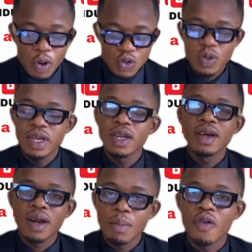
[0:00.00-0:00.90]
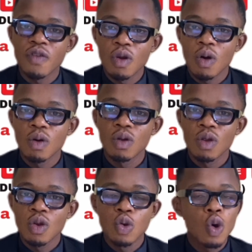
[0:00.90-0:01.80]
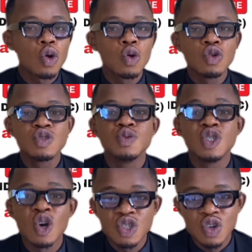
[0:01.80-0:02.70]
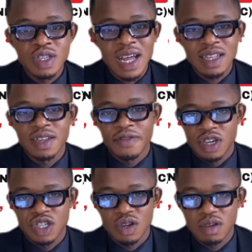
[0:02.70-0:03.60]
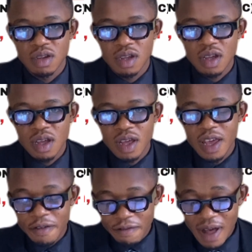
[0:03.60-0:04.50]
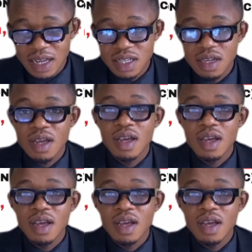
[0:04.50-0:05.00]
But within the realm of law, law goes beyond just that definition. In fact,